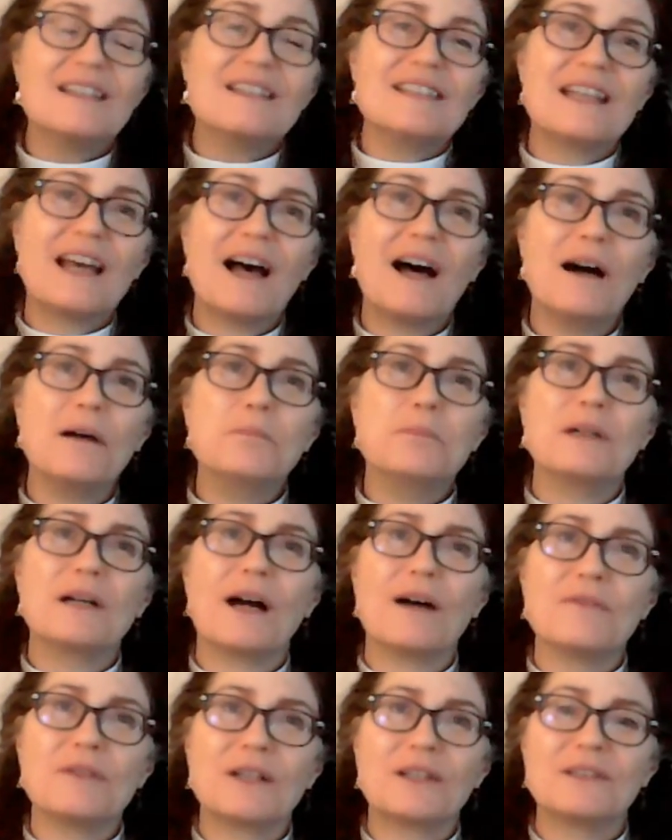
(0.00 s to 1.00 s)
to help
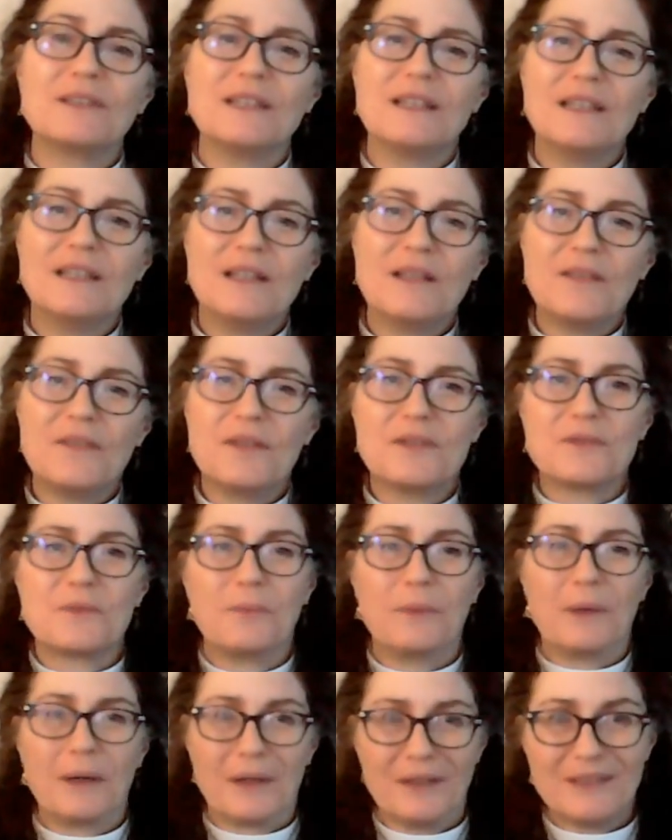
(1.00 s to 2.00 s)
govern this
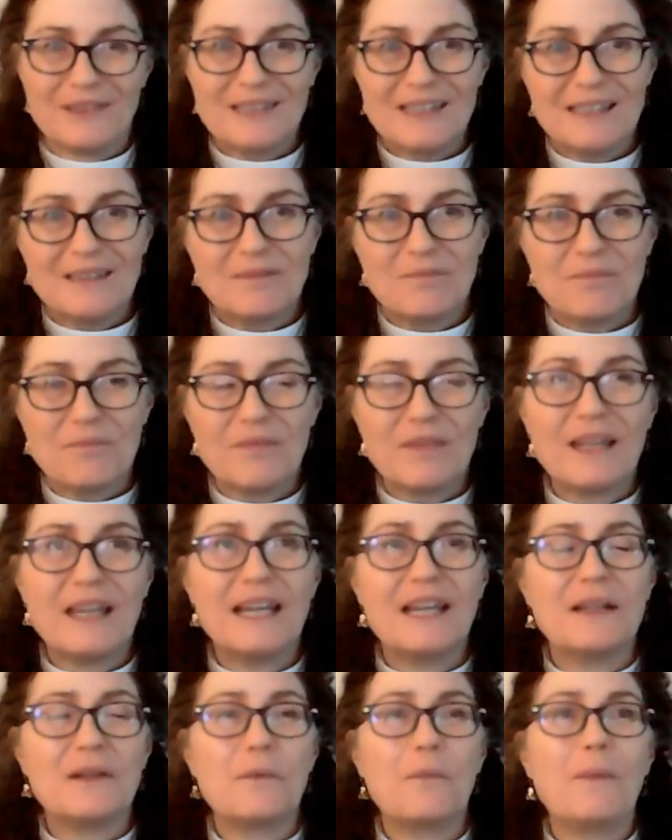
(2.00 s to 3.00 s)
world
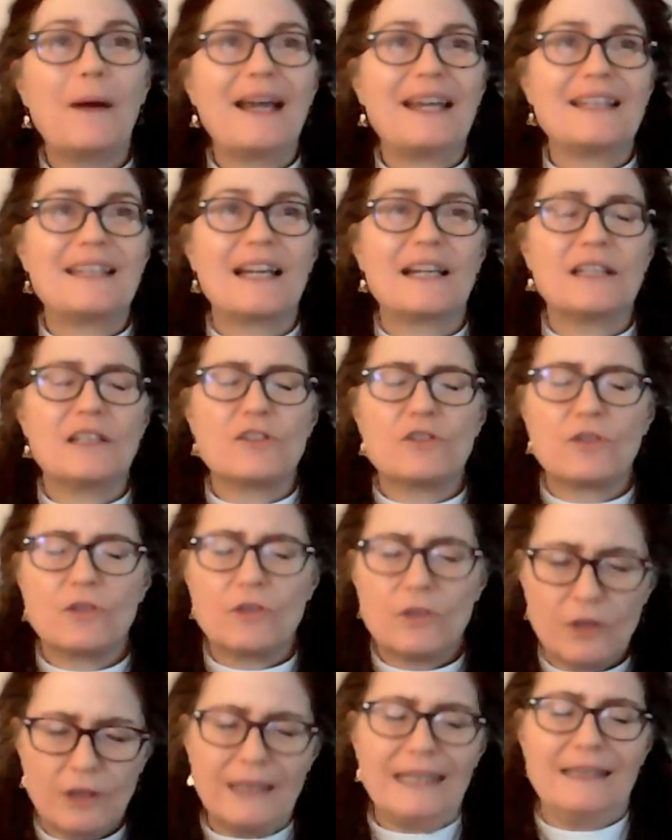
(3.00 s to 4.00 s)
in a way that is
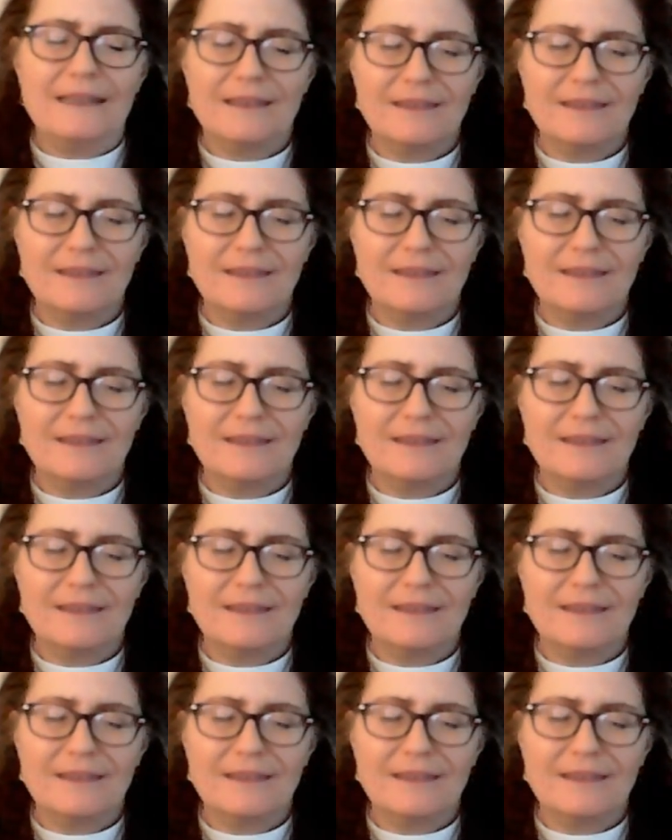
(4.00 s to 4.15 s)
good,